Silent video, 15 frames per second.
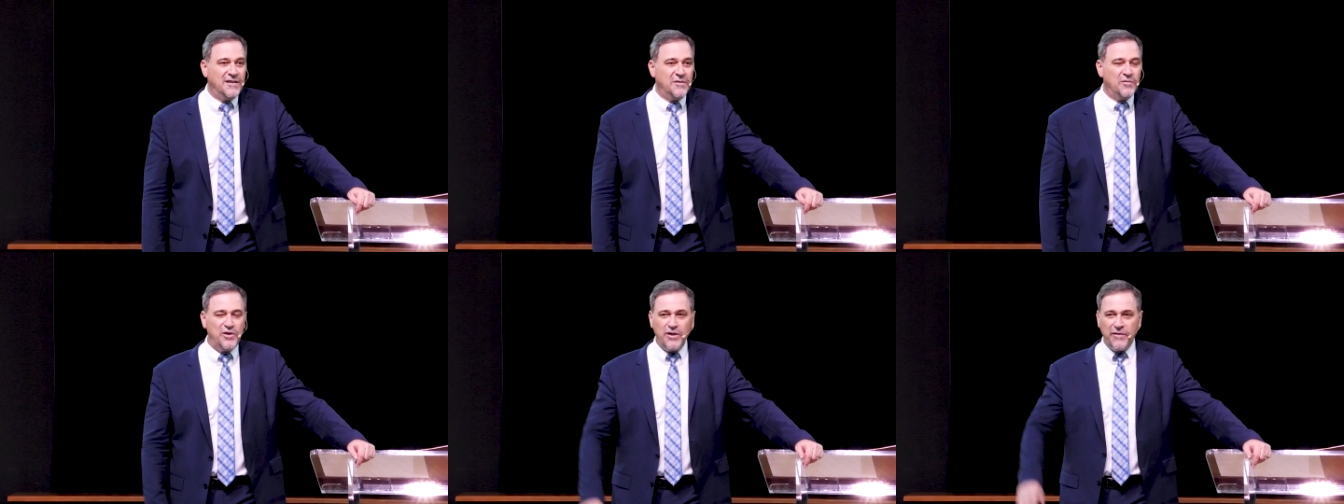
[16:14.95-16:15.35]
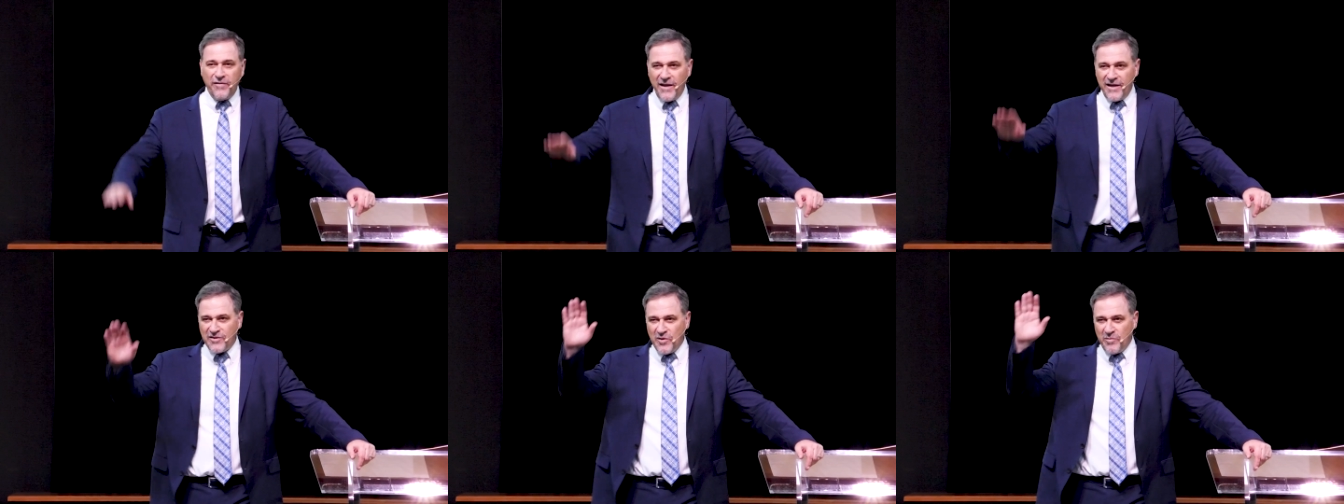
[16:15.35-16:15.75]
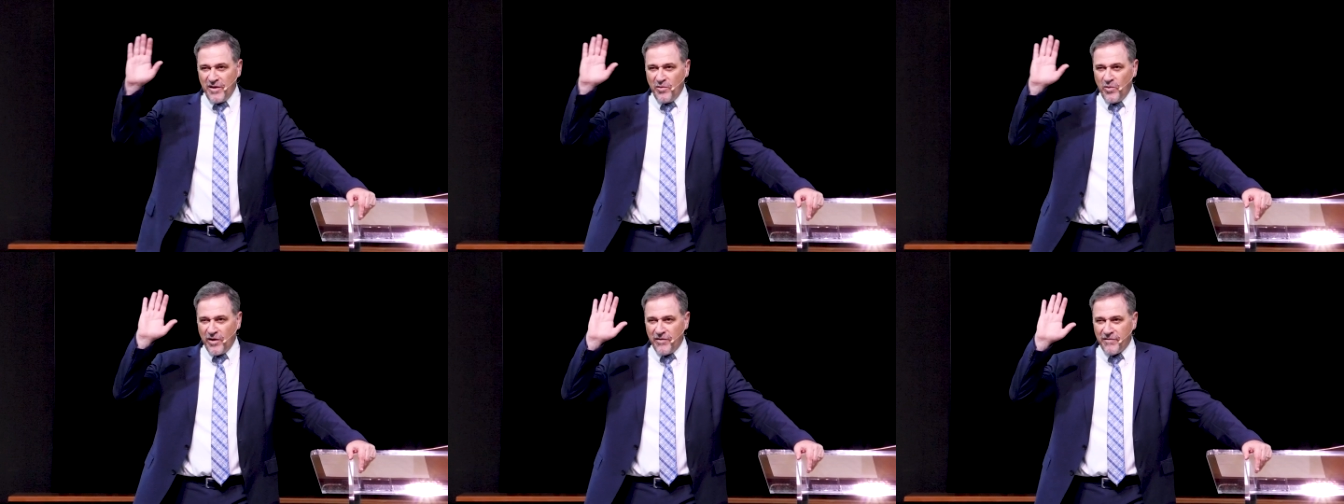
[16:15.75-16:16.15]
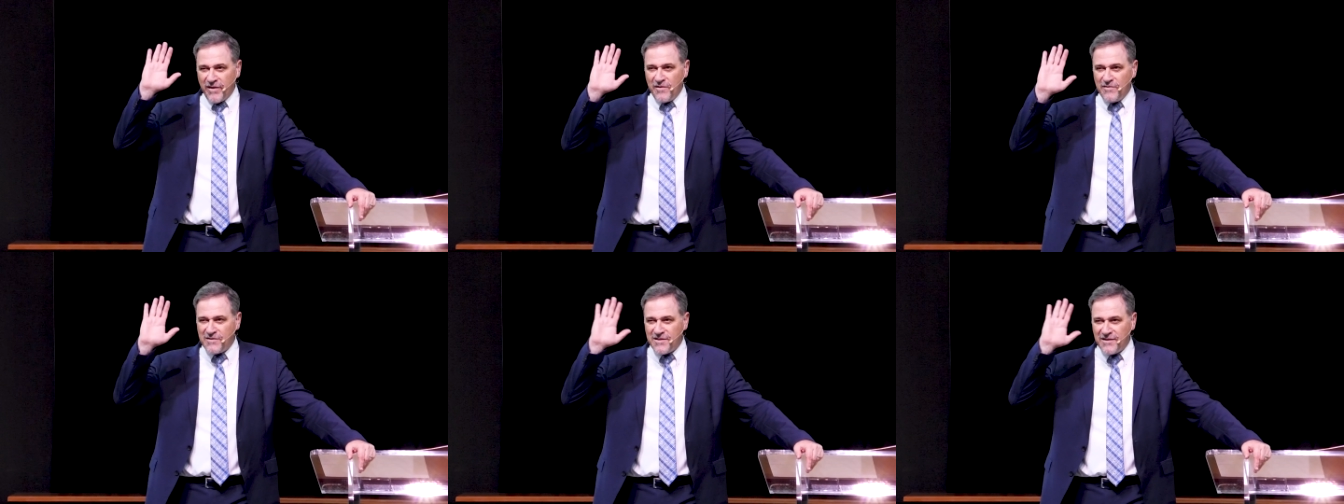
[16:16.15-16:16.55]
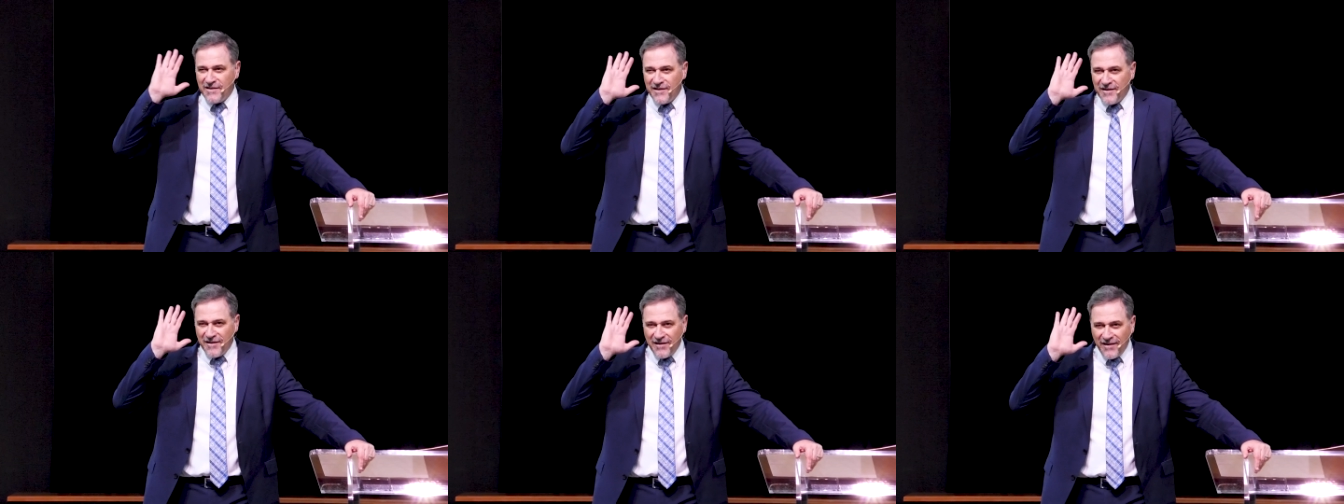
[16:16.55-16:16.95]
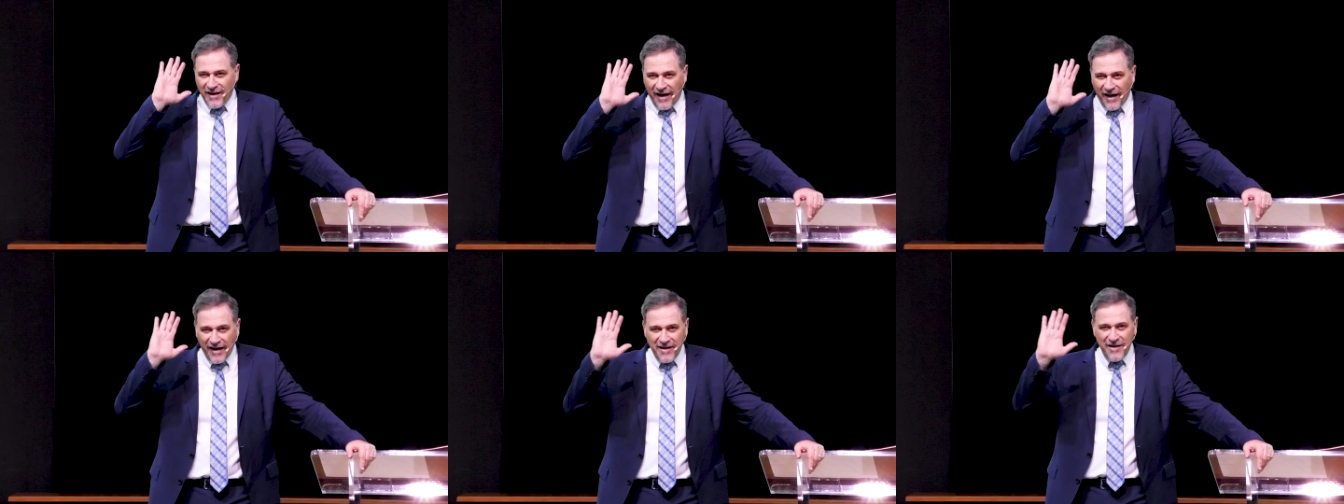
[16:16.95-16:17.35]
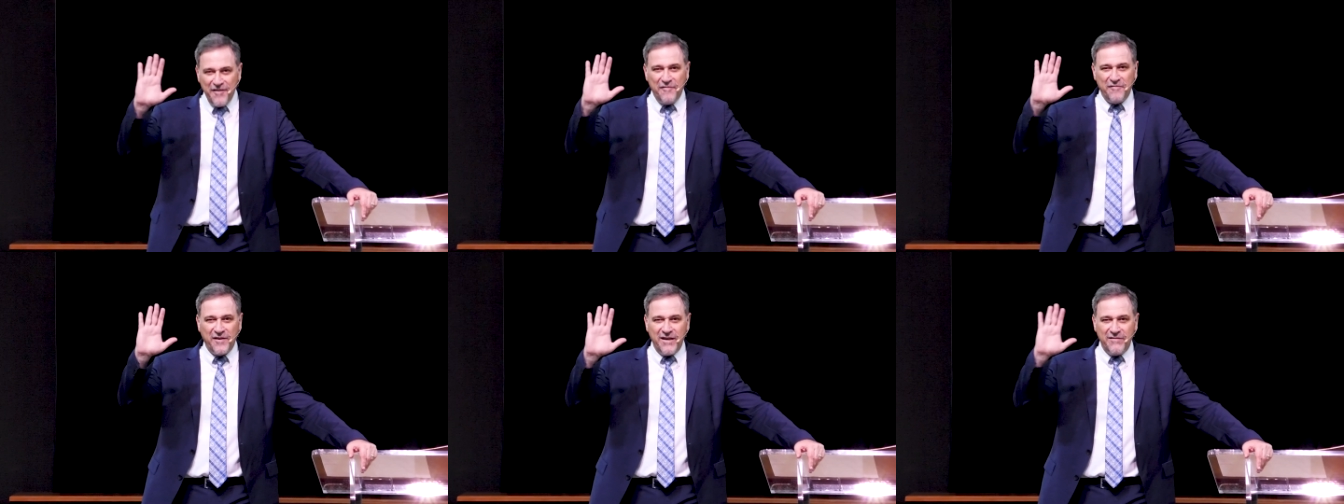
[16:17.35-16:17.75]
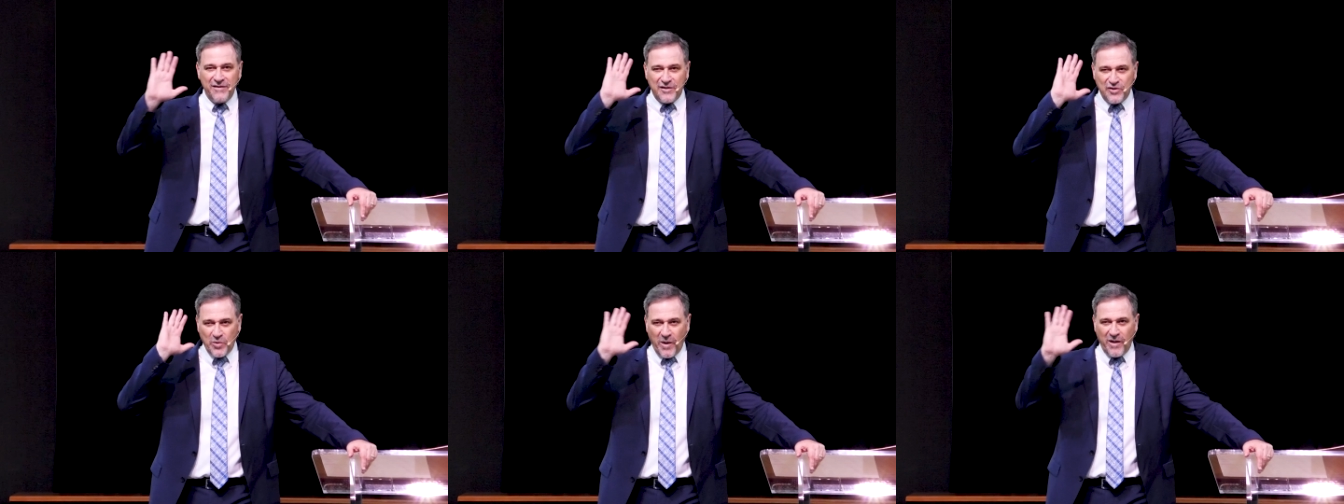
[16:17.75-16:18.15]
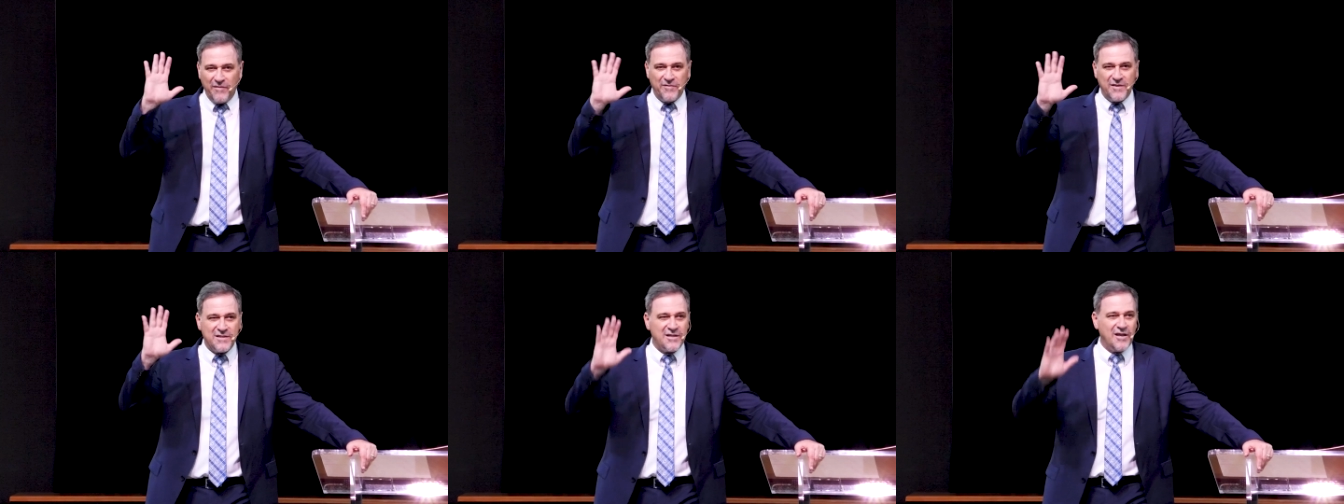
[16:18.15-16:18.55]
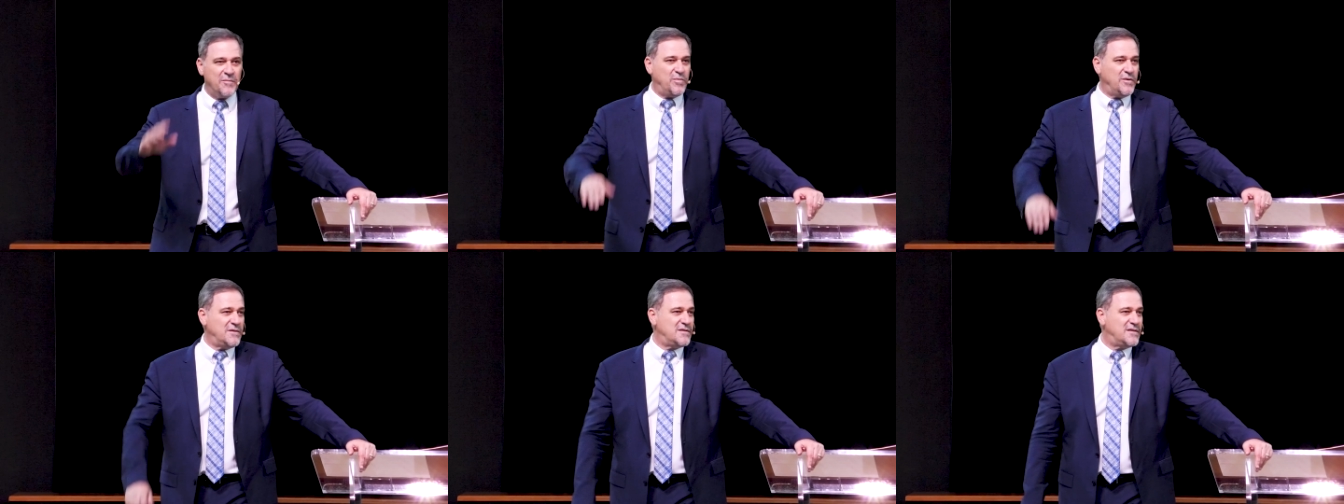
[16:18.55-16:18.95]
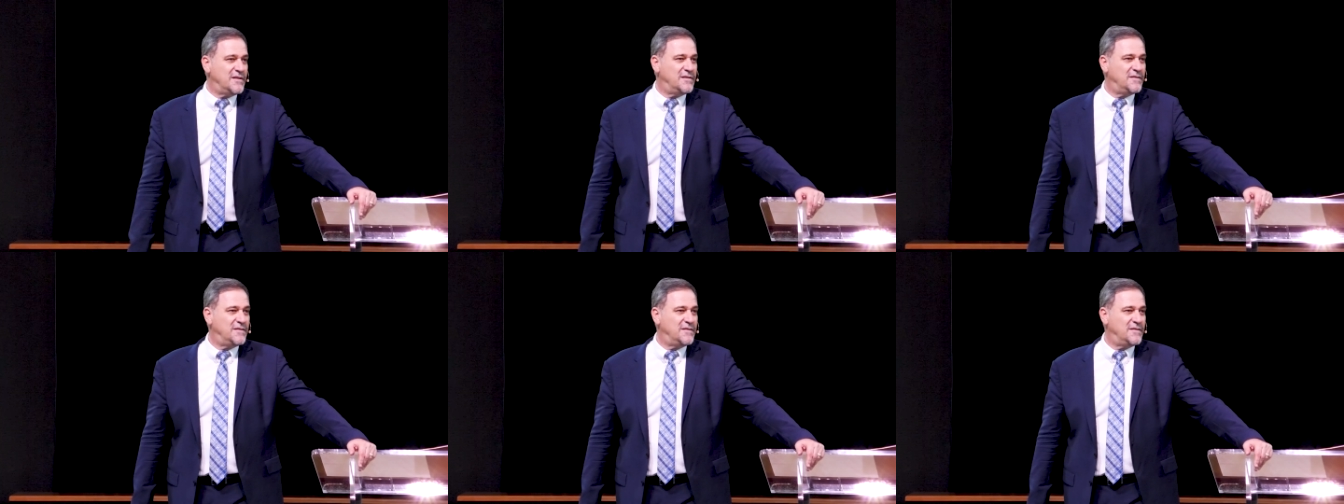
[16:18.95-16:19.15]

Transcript: Would you have liked to be one of those highly favored 12 disciples?